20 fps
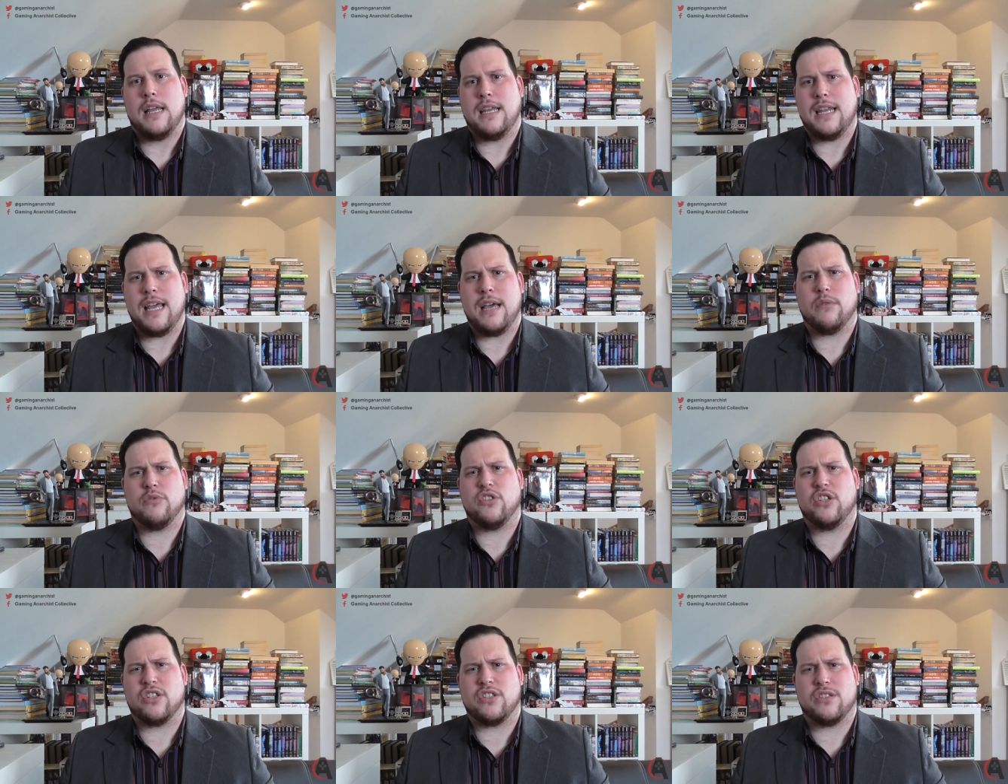
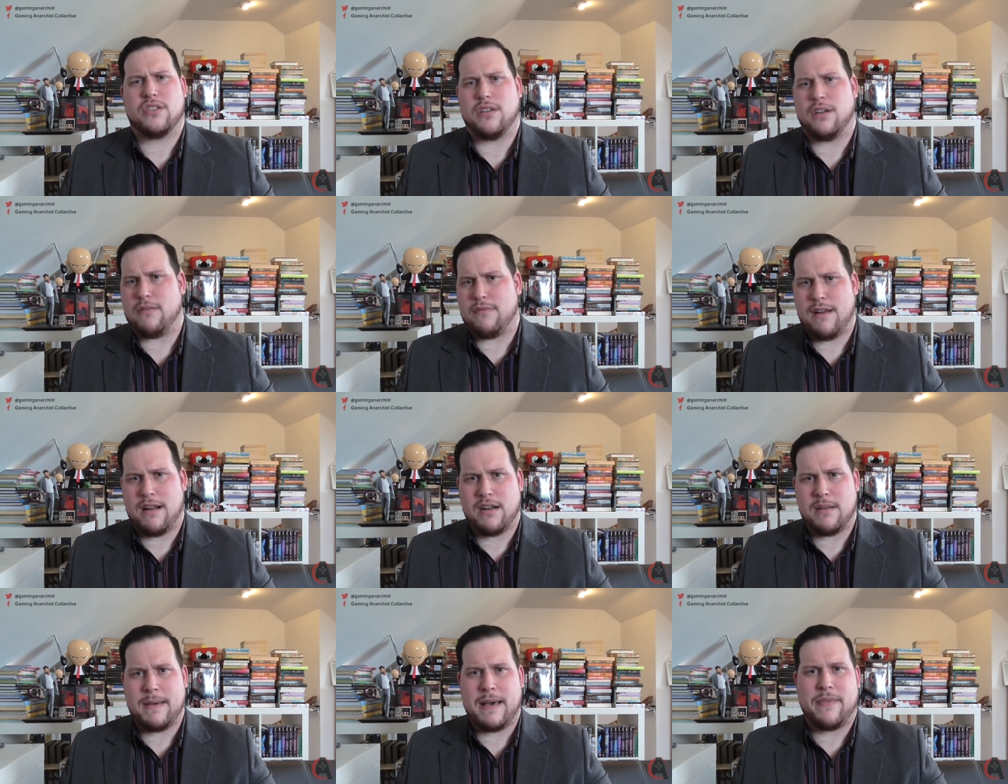Now, just
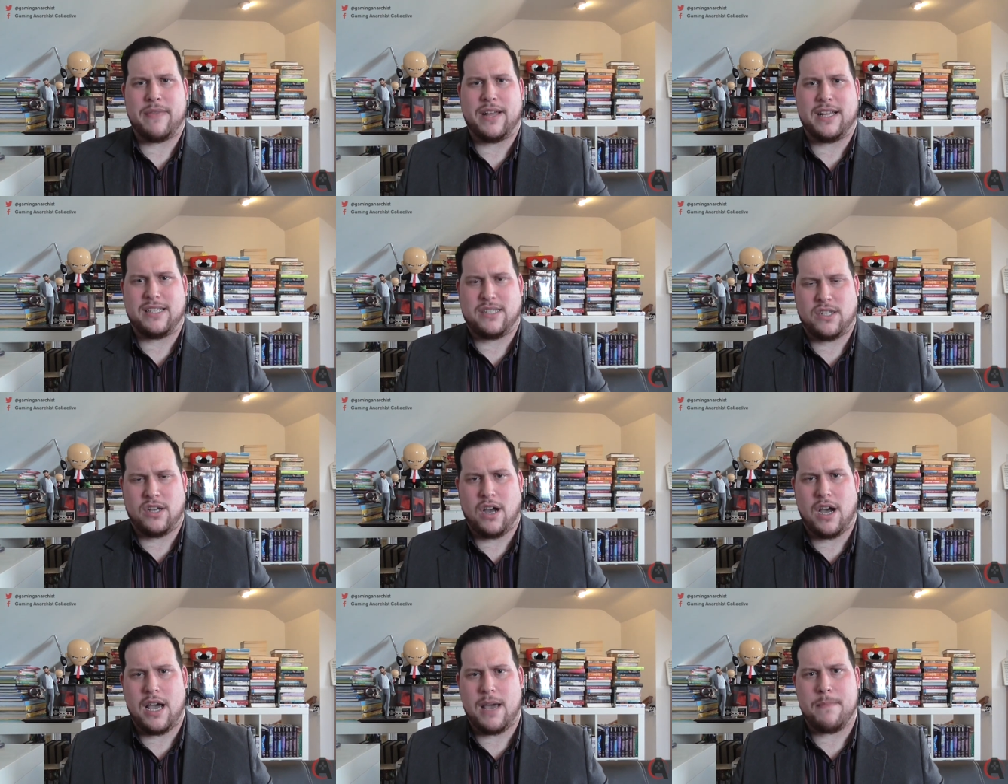around about that
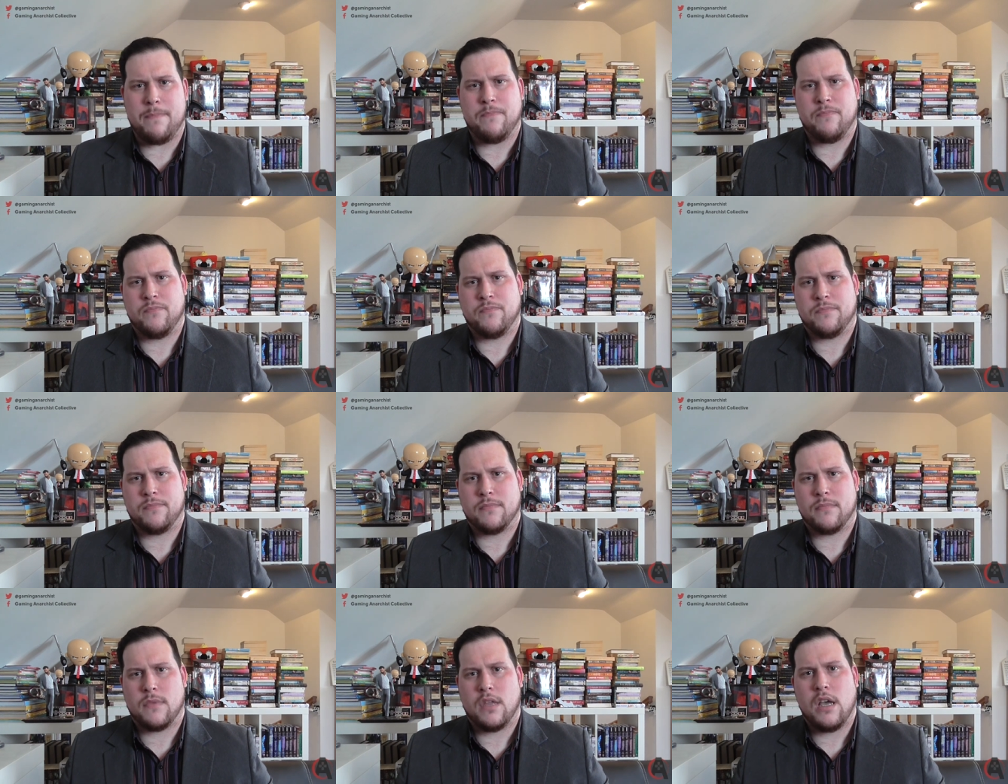time,
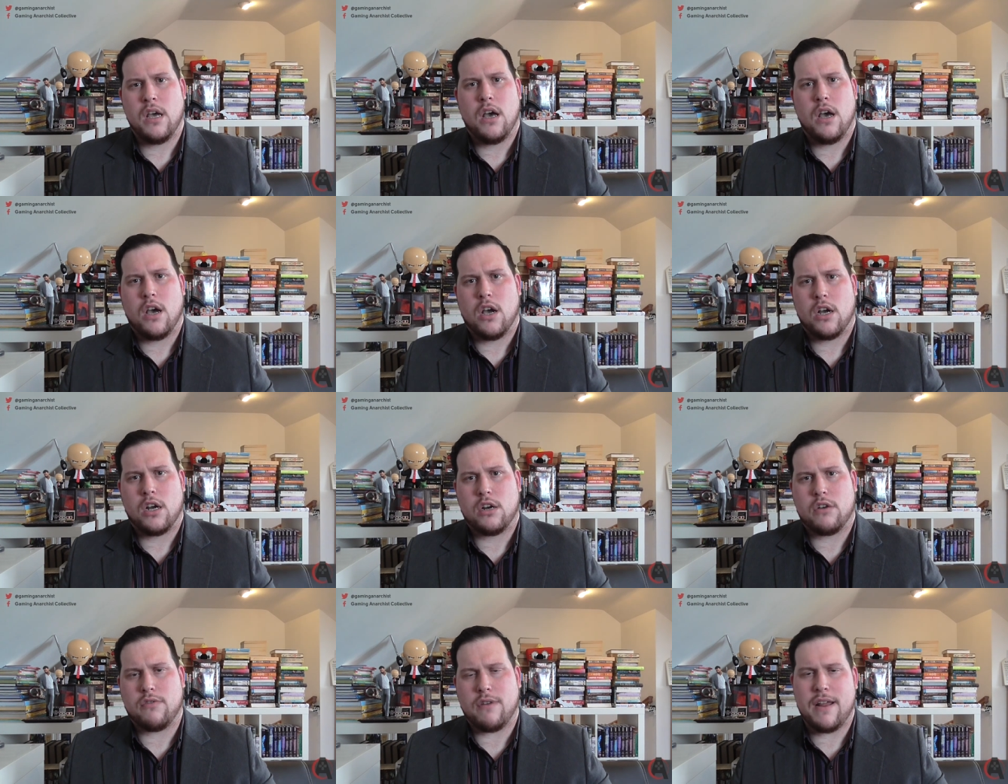
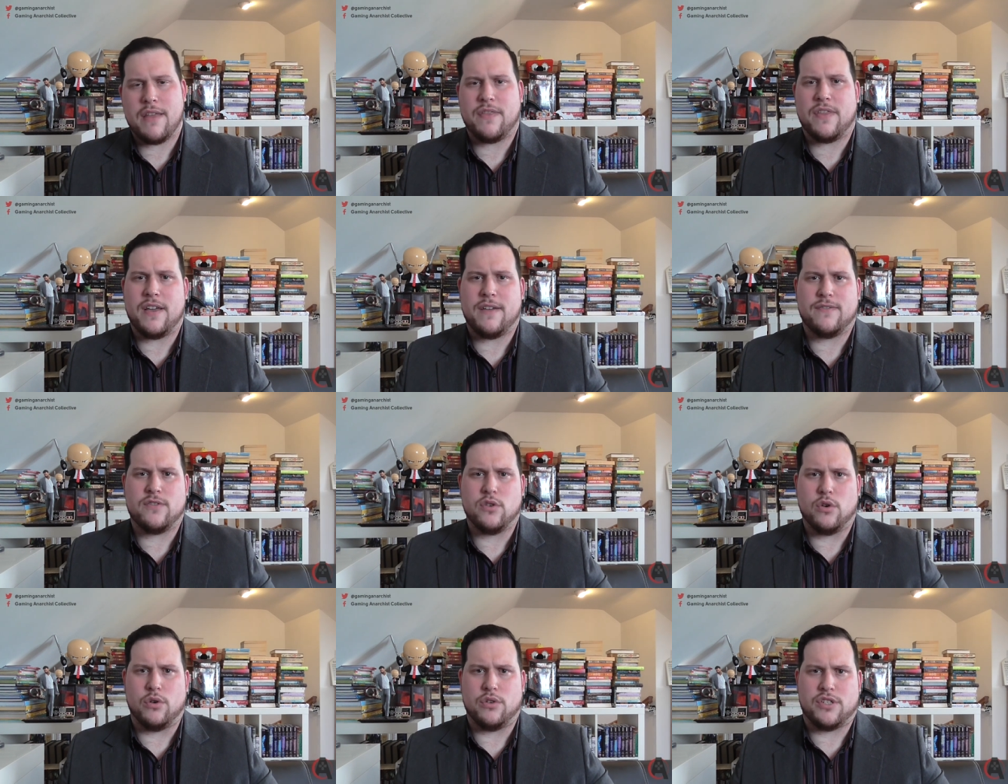Grand
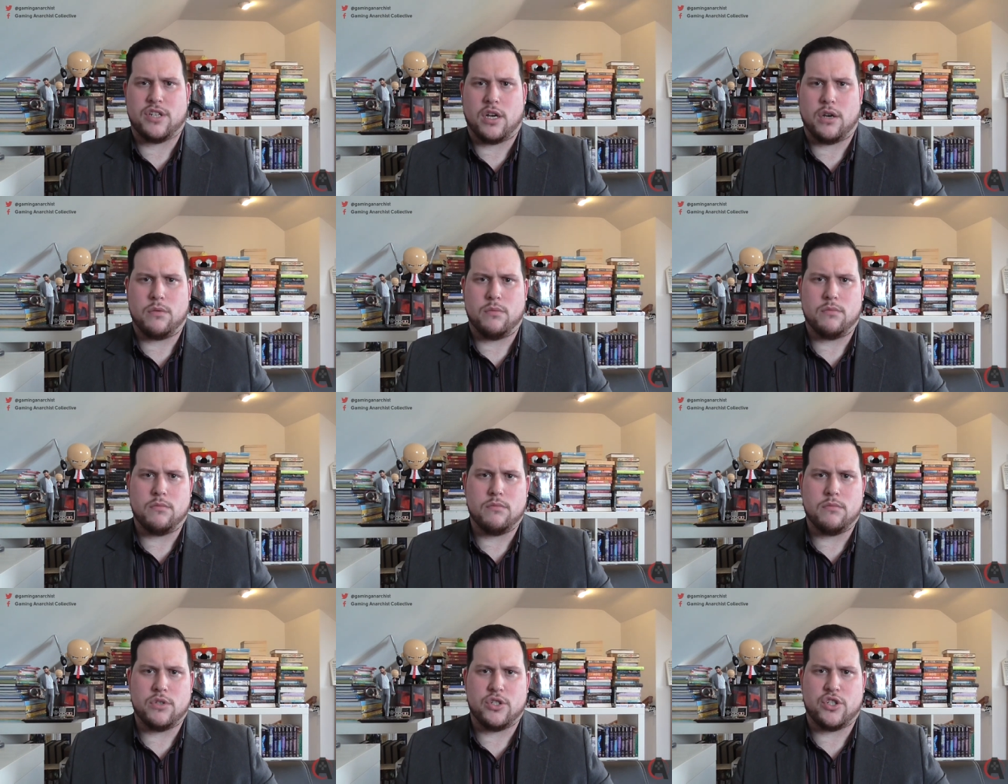Theft Auto
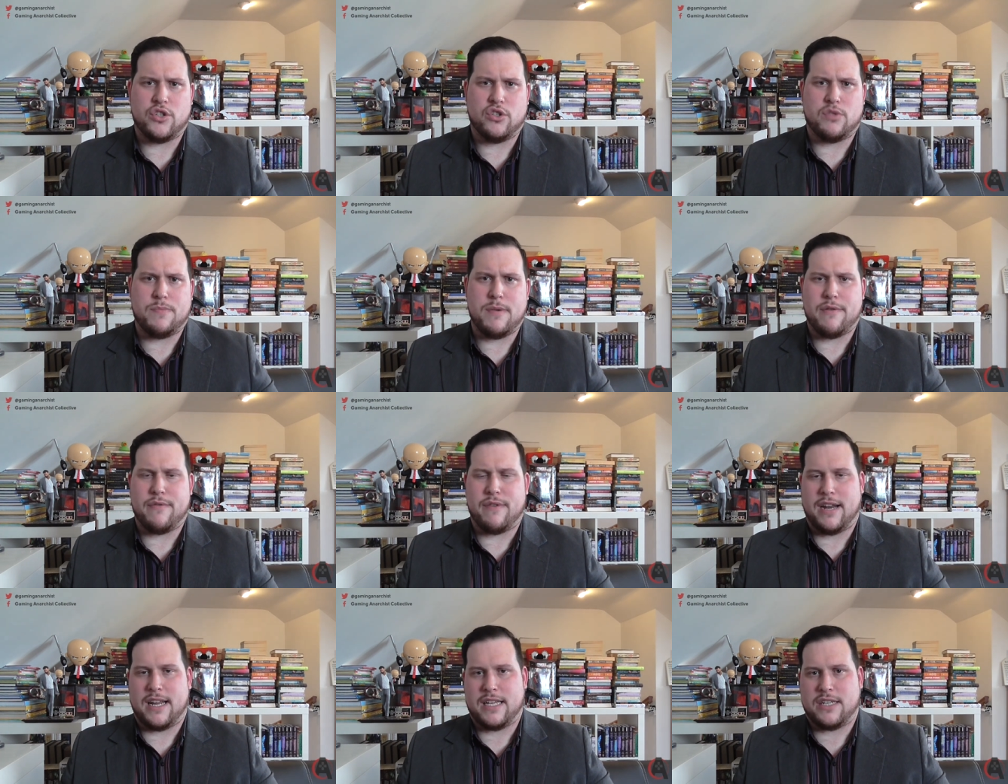was due to be
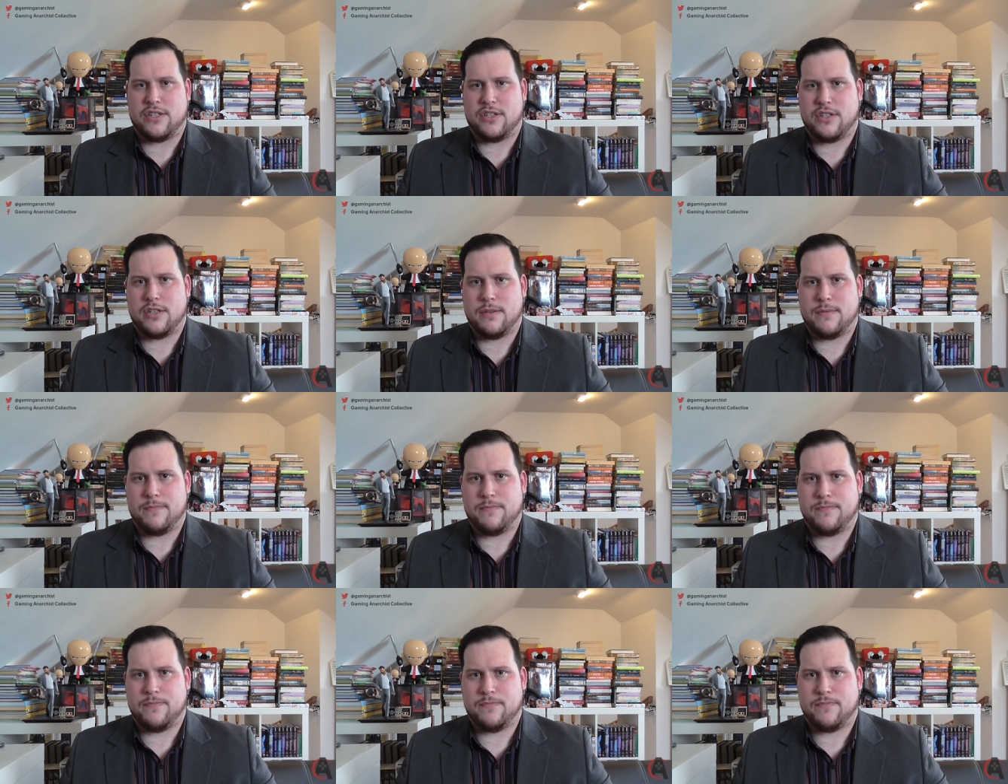released.